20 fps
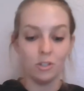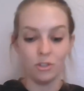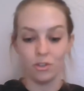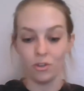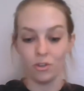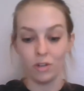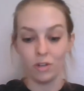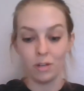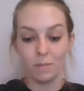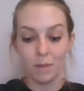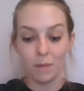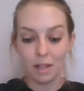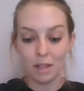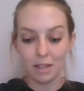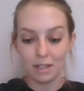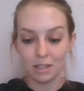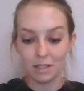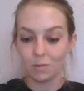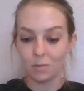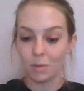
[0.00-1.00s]
Judy
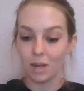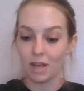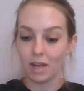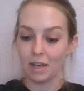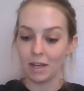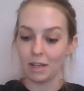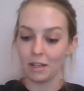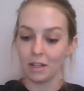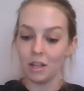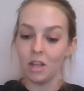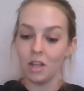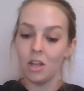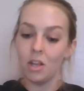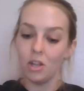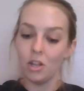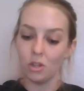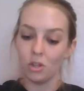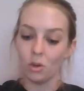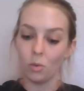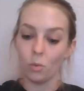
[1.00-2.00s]
Billings waiting.
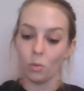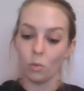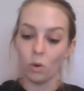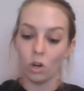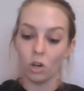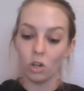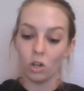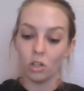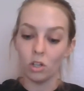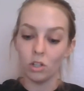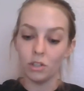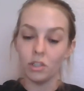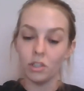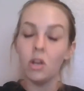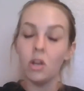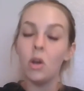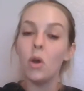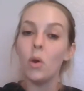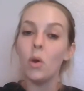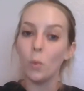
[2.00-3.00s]
The world
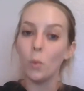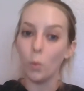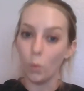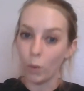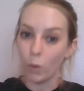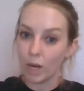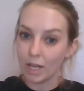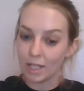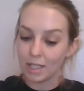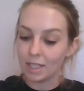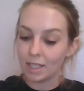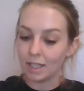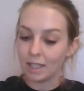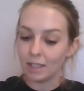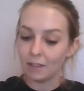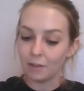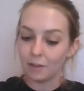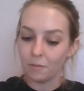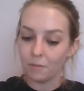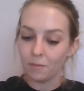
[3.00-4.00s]

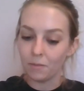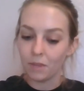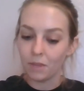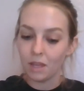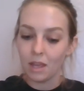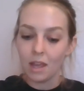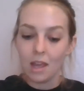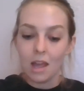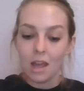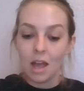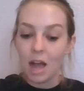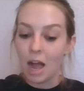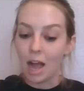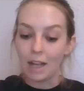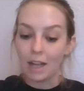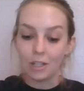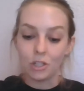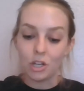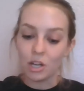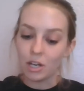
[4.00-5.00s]
waiting.
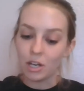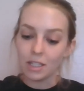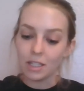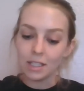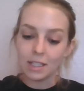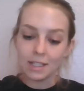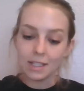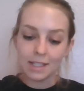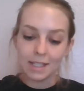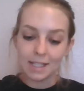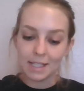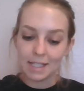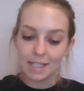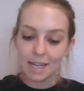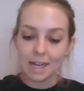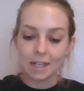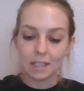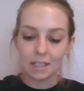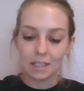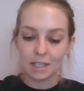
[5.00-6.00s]
I couldn't
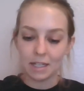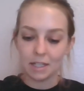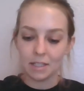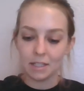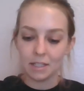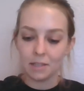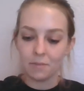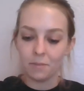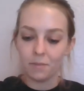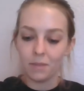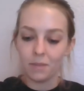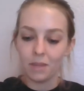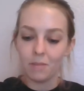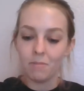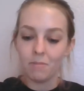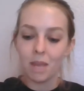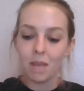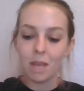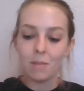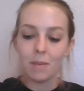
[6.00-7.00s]
stand it.
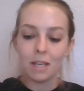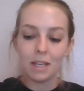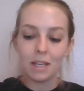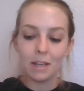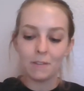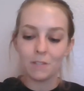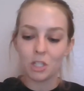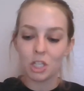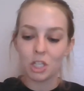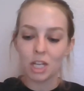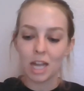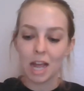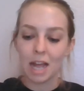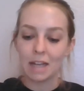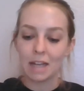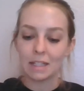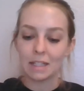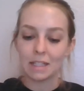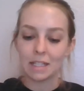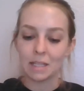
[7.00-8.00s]
Maybe if she
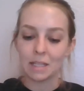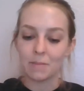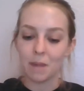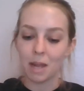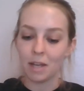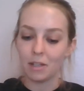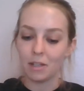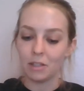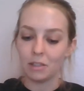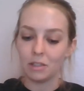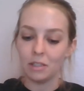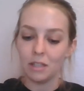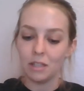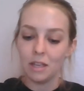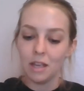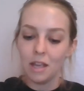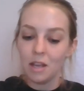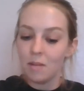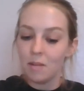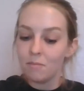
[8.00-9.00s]
hadn't smiled.
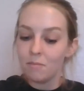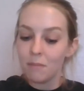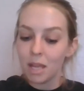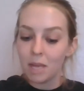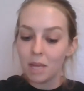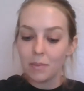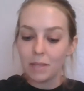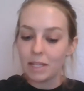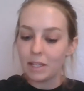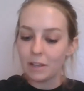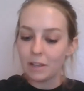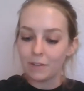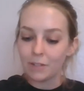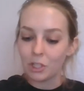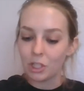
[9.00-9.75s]
Maybe if